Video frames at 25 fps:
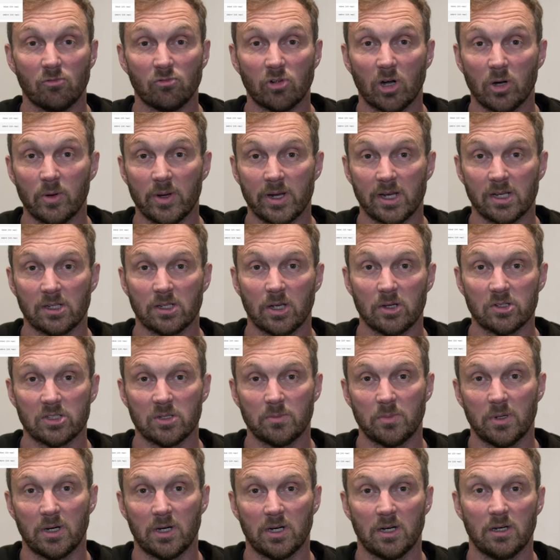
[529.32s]
rowing, toes
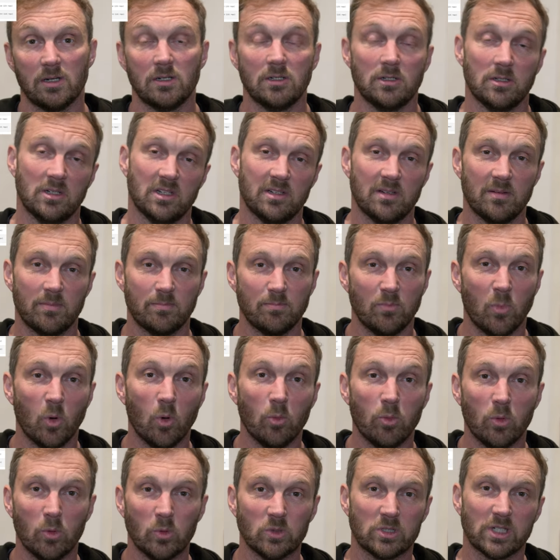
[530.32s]
to bar,
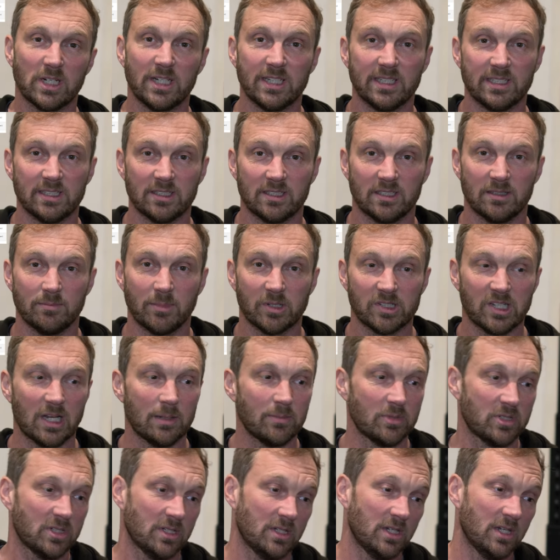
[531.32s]
all balls, cleans,
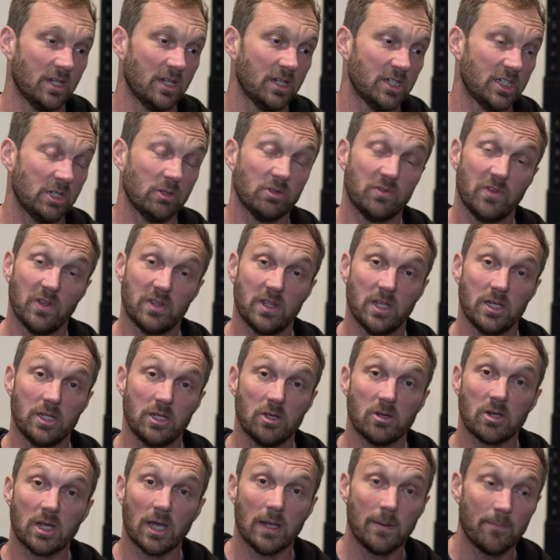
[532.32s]
muscle-ups. She was 5th in
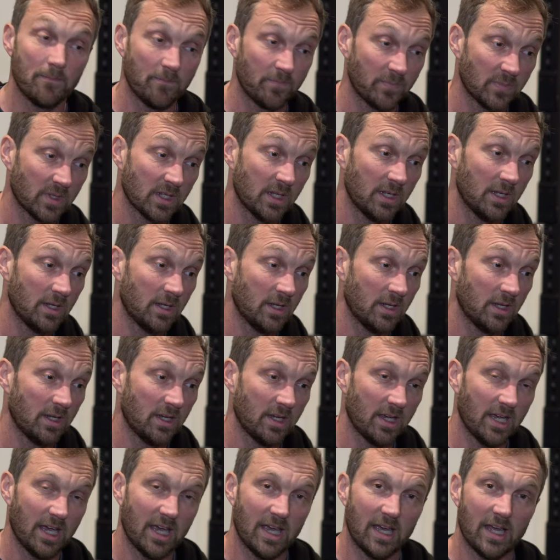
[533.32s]
the UK.
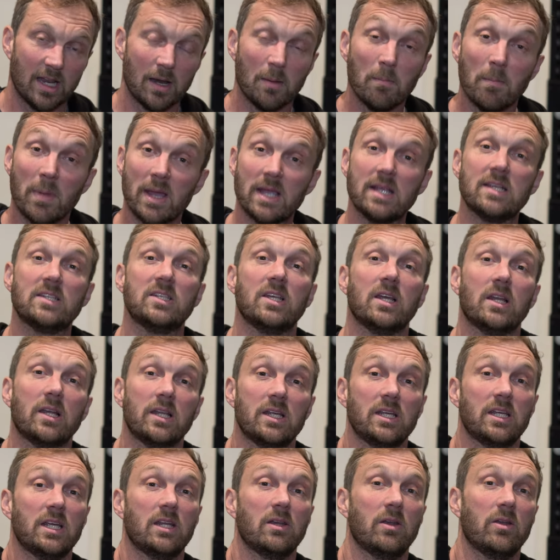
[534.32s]
And
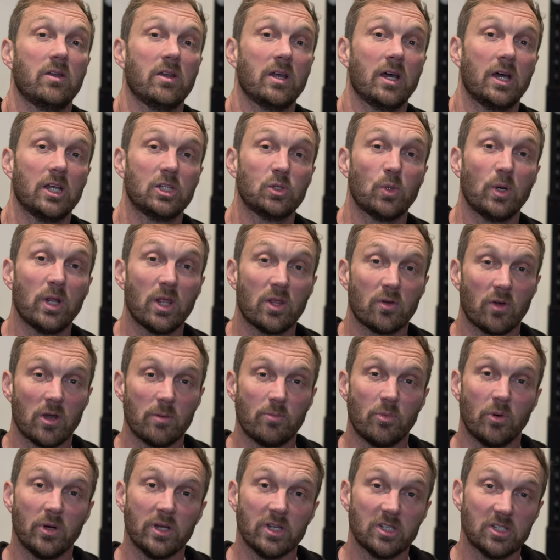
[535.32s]
amazingly, in 23.2,
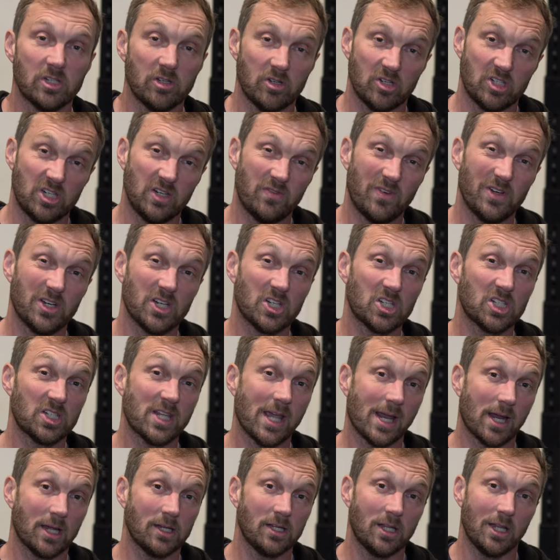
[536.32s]
she finished
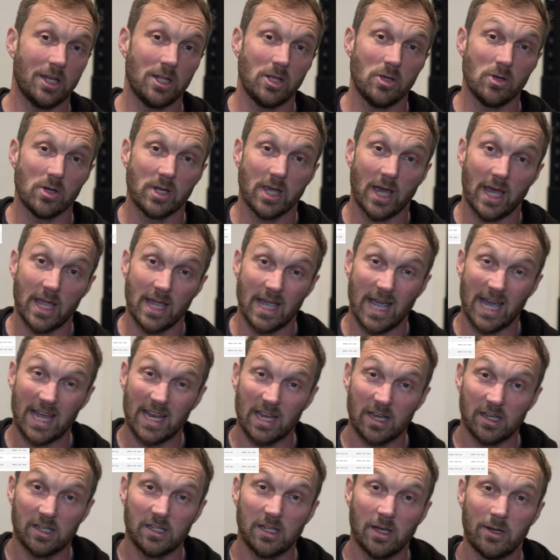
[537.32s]
2nd in the UK,
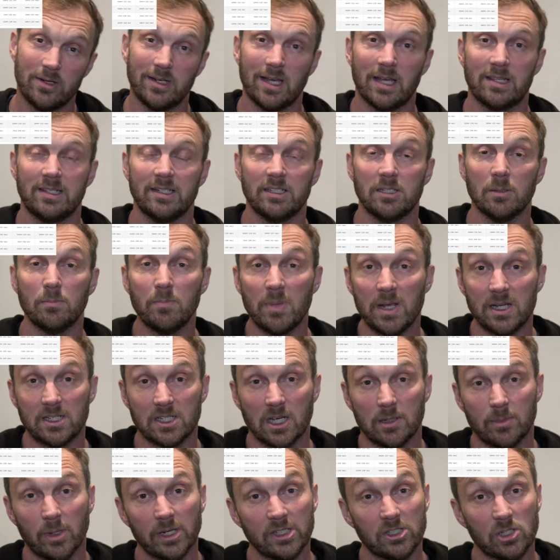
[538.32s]
and the only athlete to
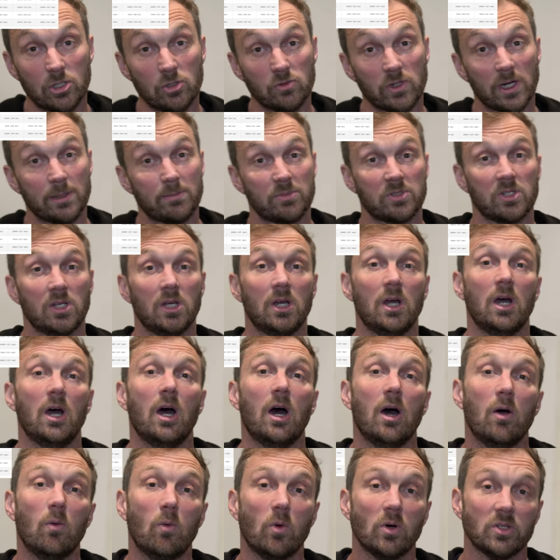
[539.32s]
beat her by 2 reps
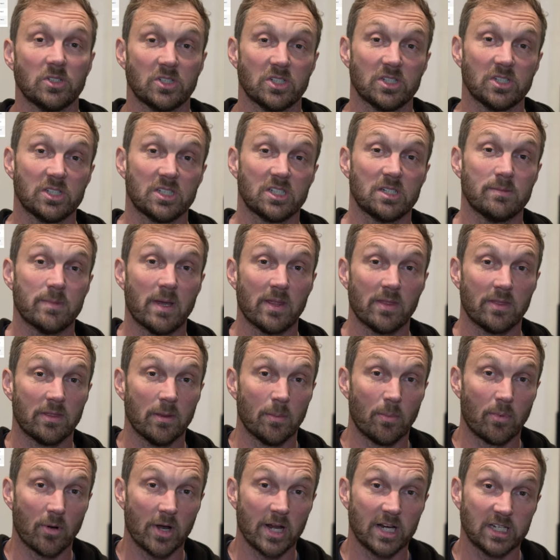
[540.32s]
was
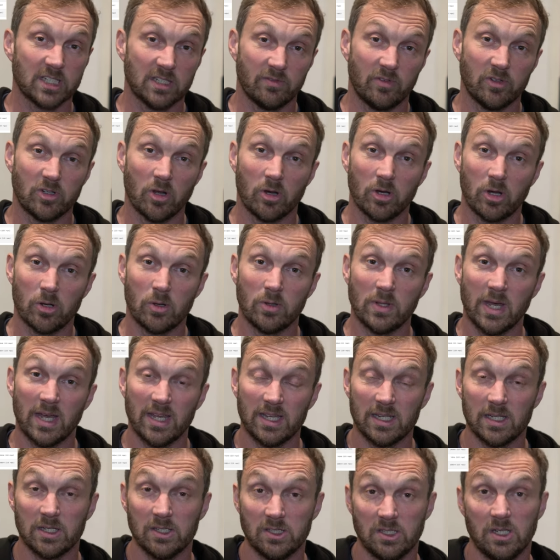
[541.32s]
Samantha Briggs. If you don't know who
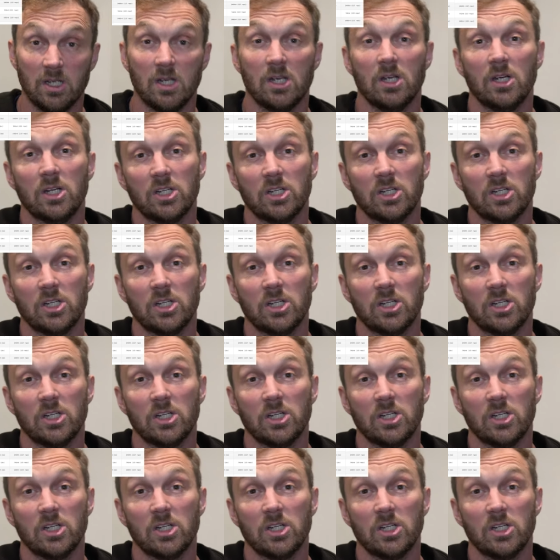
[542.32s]
that is,